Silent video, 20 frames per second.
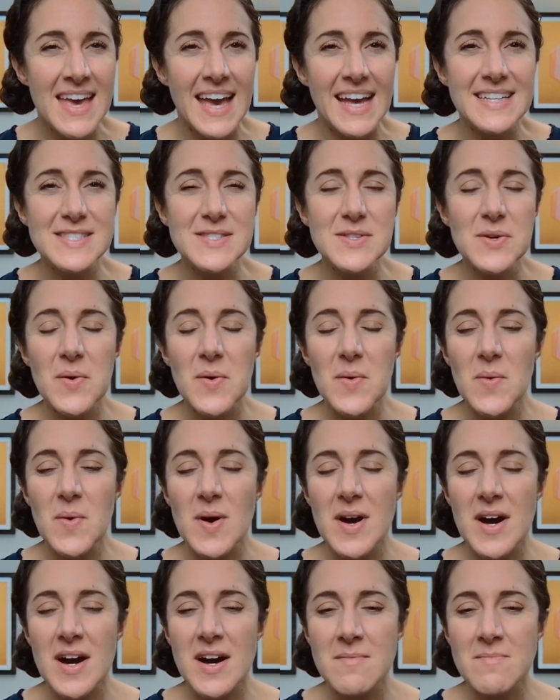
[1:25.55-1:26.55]
And so
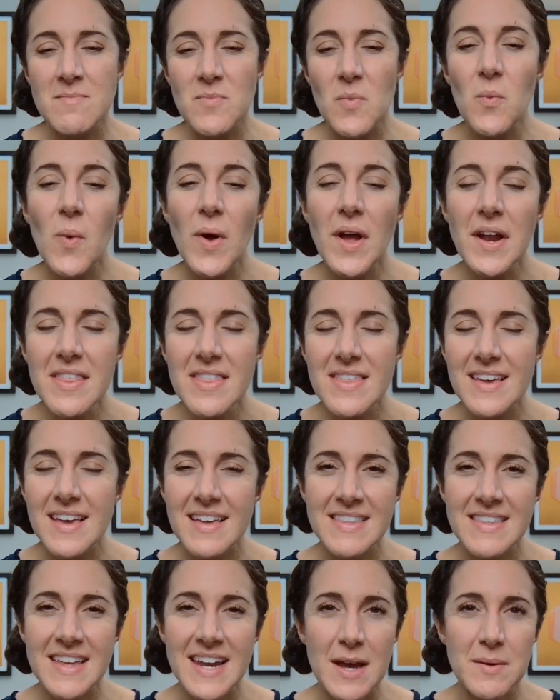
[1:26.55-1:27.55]
um, one
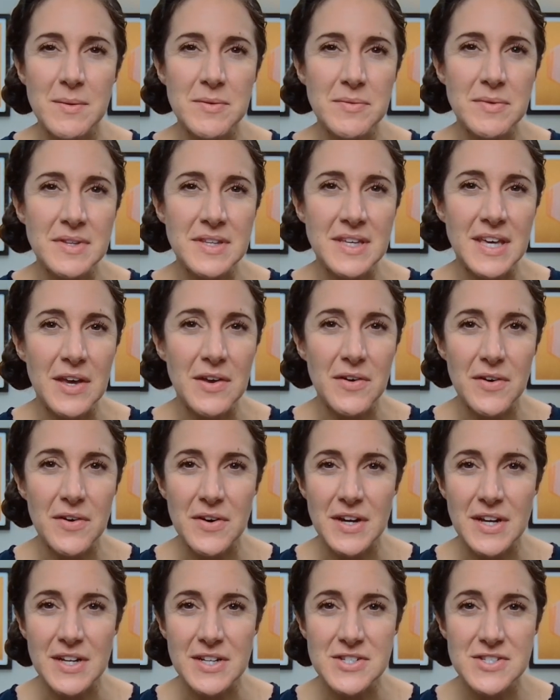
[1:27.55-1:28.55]
thing that I would really
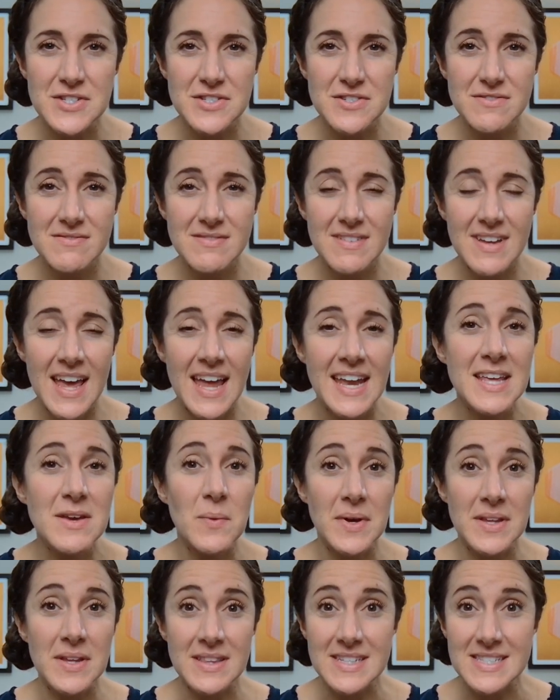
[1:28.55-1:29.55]
encourage
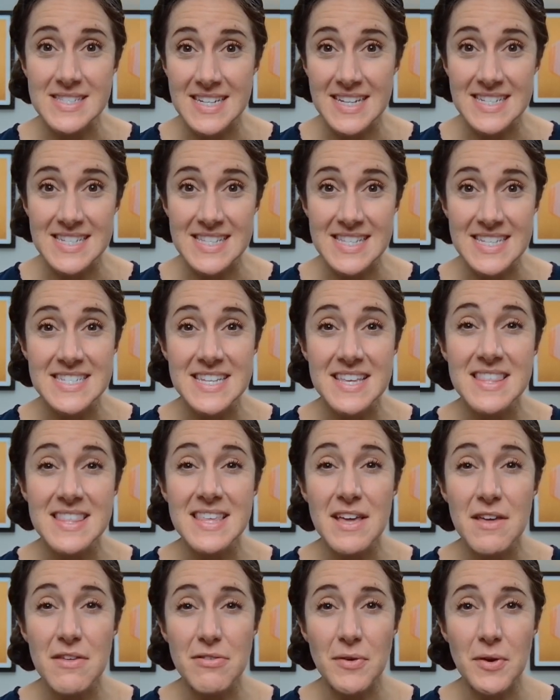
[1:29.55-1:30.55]
anyone listening to this to
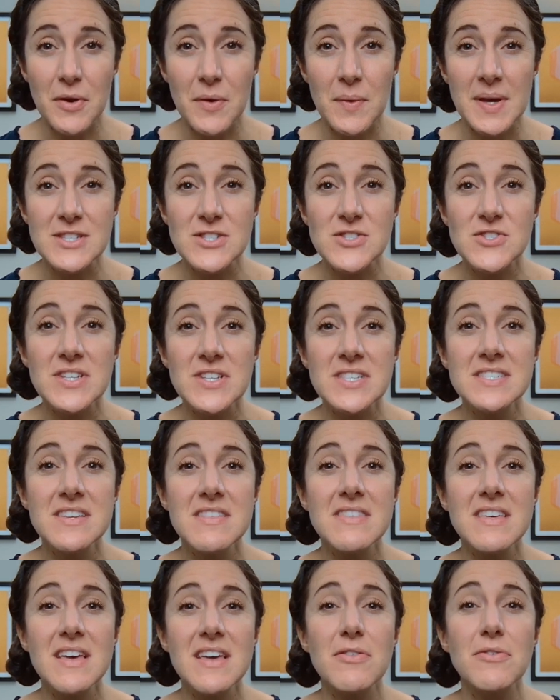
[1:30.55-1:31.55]
think through is just to
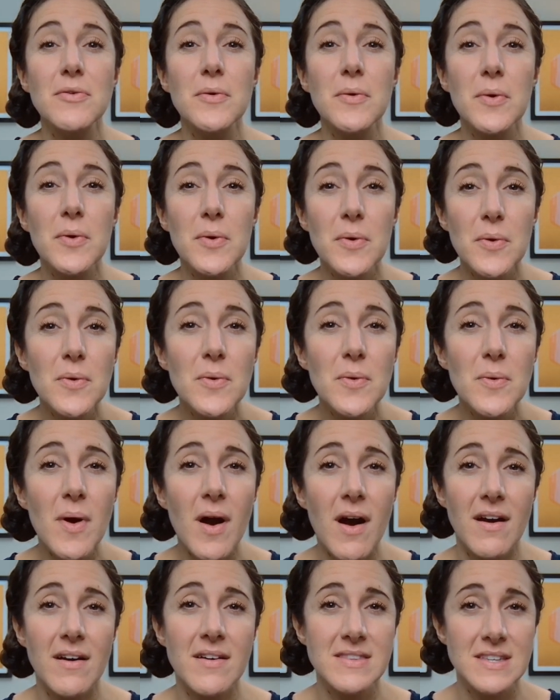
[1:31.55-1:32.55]
think through who
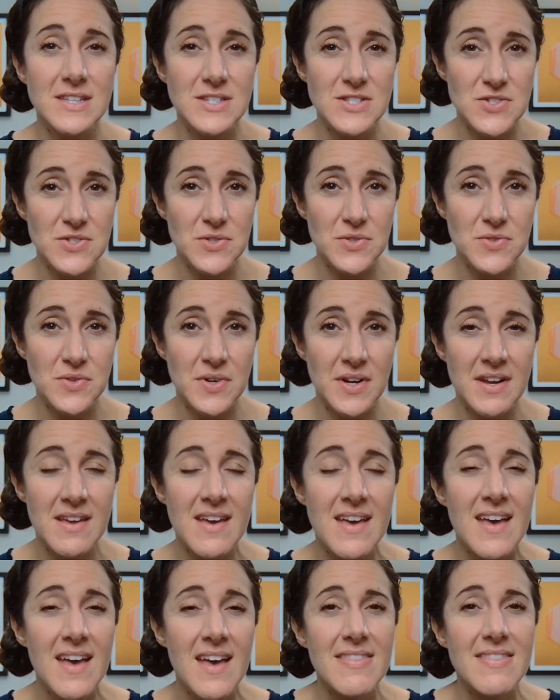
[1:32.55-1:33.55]
are these children
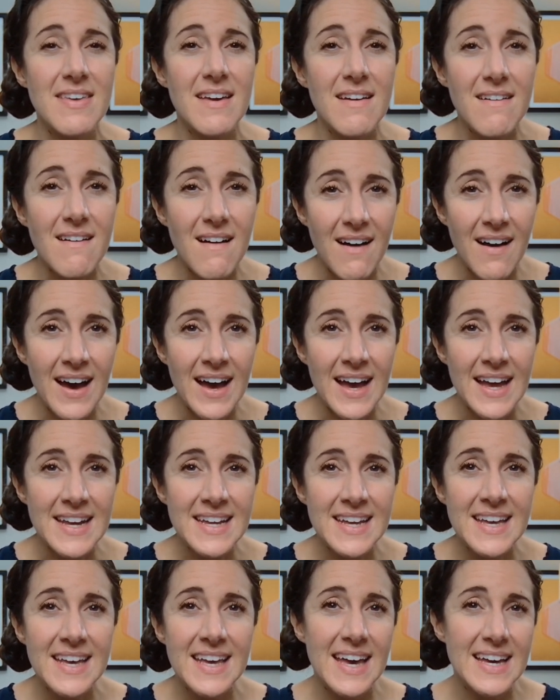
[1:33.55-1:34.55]
that
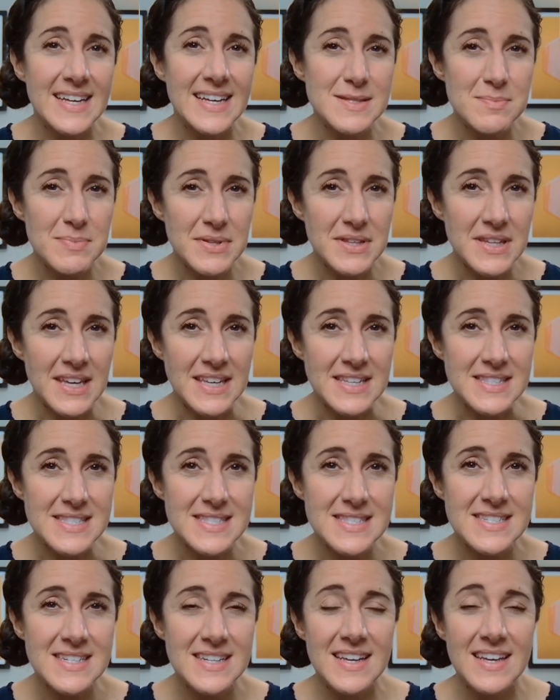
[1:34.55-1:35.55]
God has
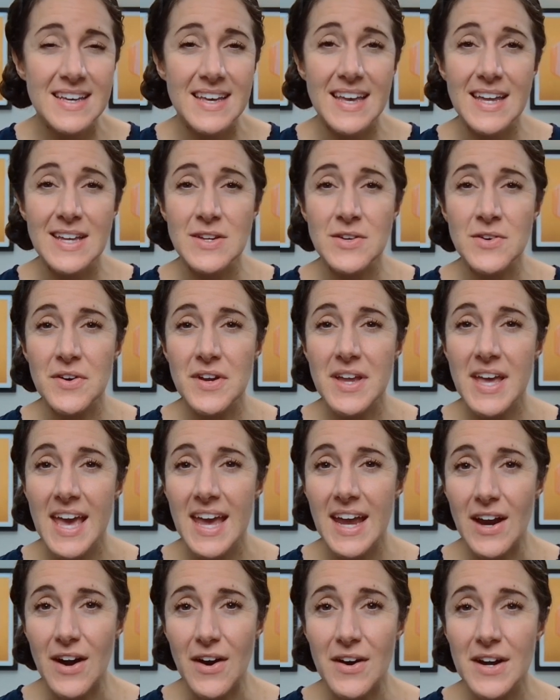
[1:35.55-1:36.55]
placed in your
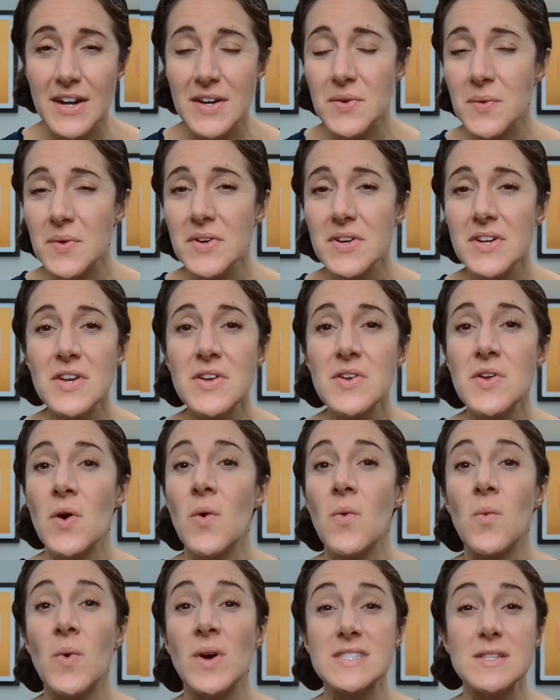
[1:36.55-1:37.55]
care. In order to
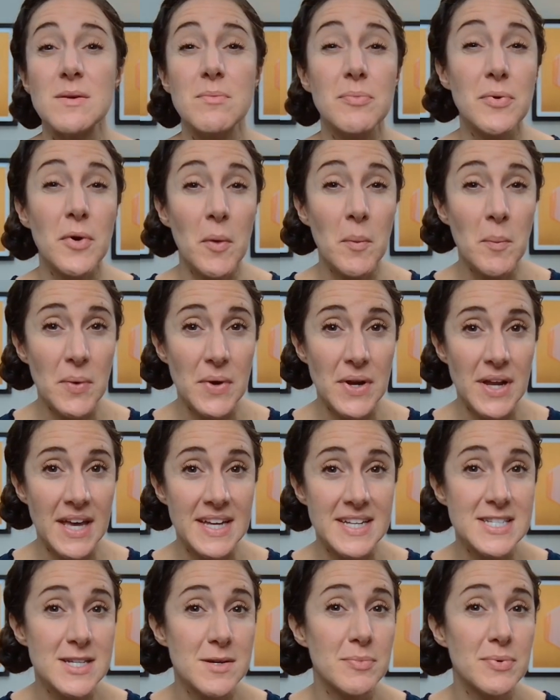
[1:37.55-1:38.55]
know what's
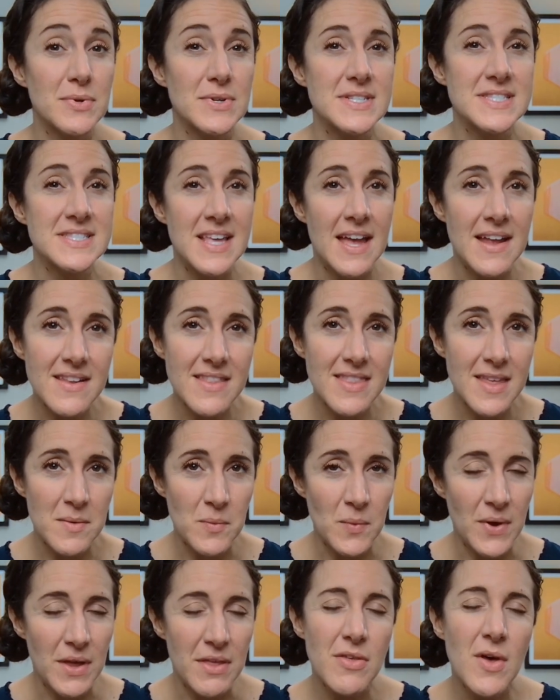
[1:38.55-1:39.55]
appropriate to present
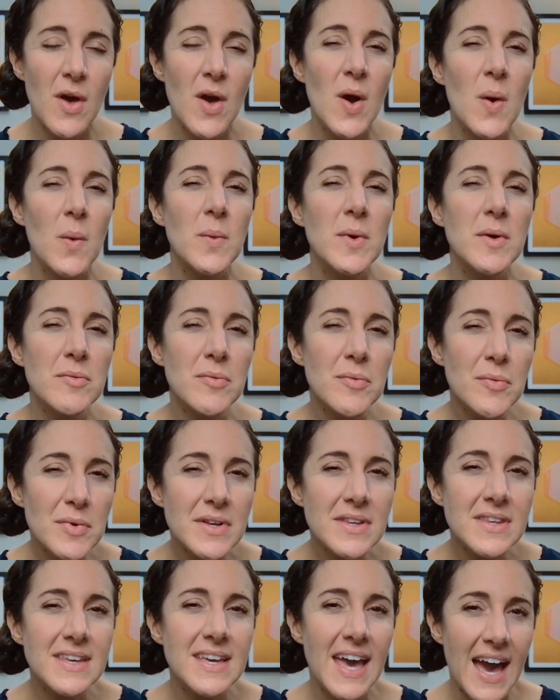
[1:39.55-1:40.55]
them with, we
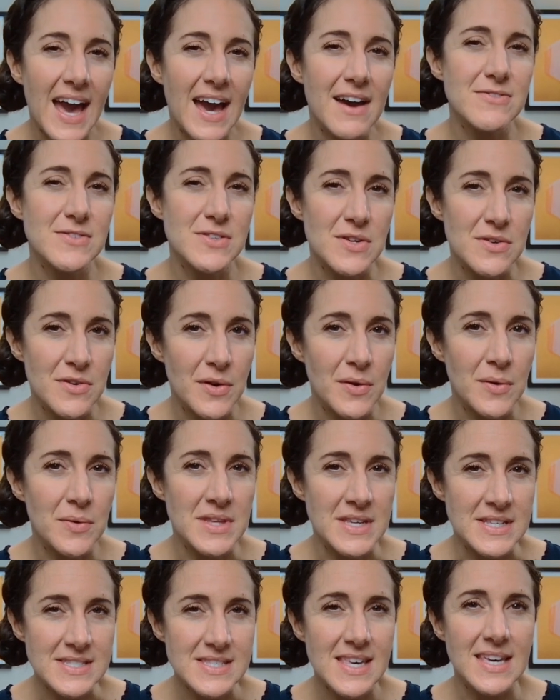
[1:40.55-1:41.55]
really have to know
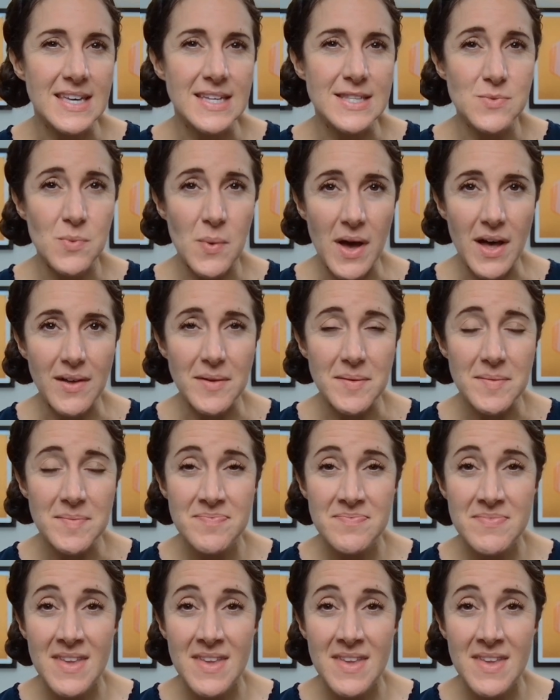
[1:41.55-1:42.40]
these kids well.